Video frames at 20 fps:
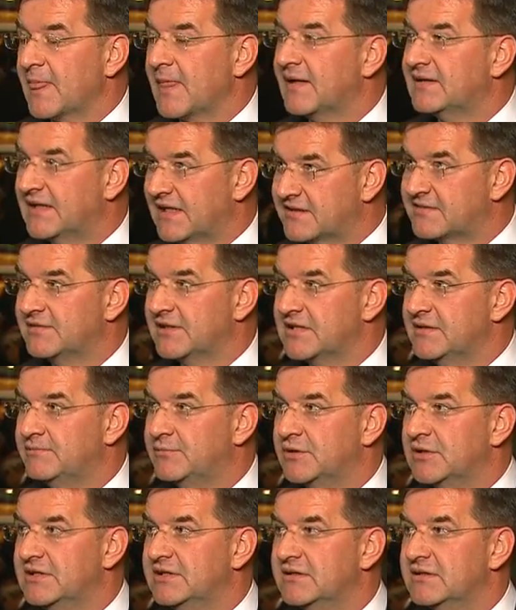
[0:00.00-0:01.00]
That's very
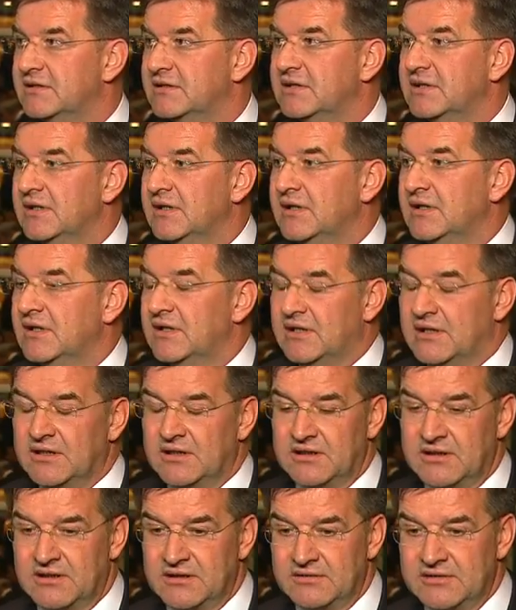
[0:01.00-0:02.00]
important,
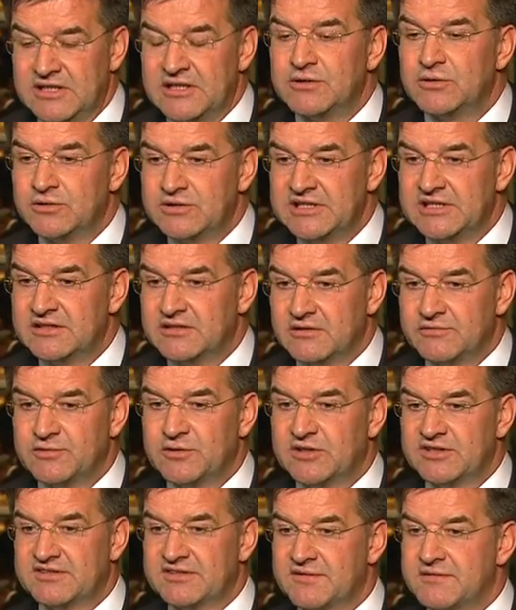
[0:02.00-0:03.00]
uh, including, of
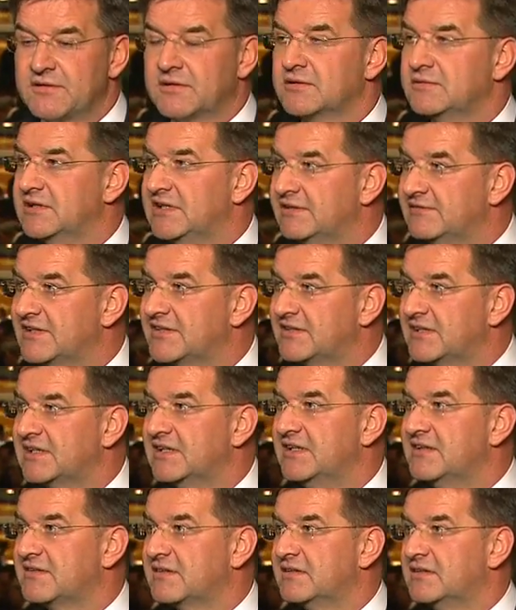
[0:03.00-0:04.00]
course, the thorough
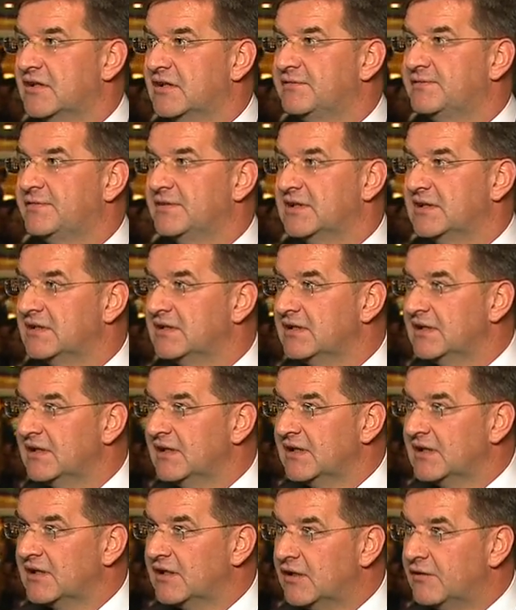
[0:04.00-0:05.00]
investigation of,
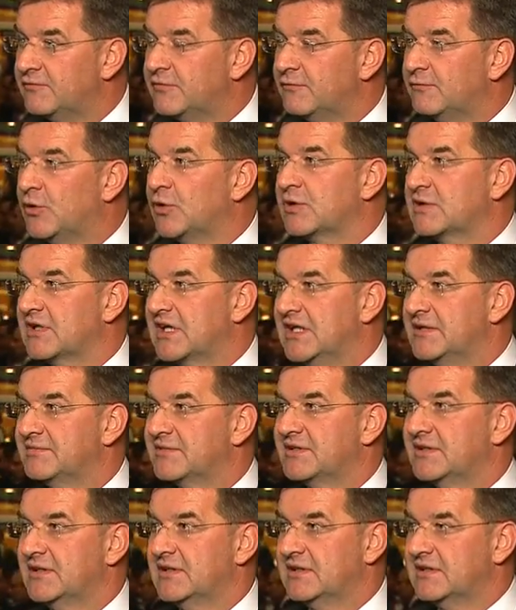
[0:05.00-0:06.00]
of war
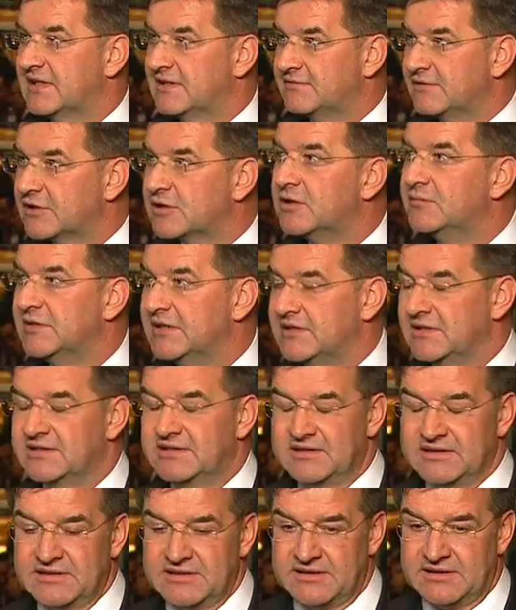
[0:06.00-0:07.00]
crimes that were
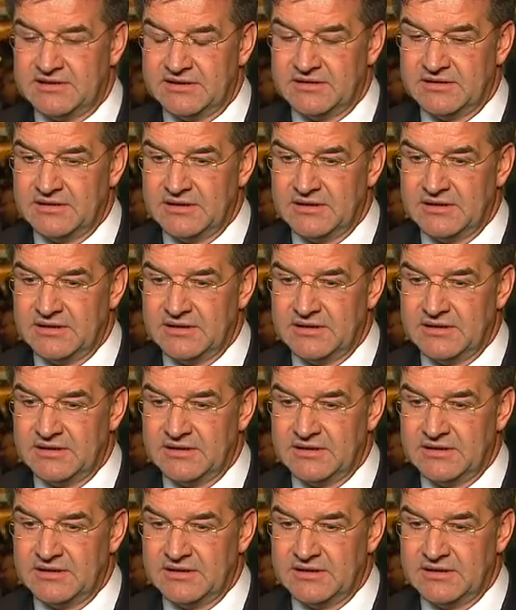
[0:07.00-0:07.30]
committed there.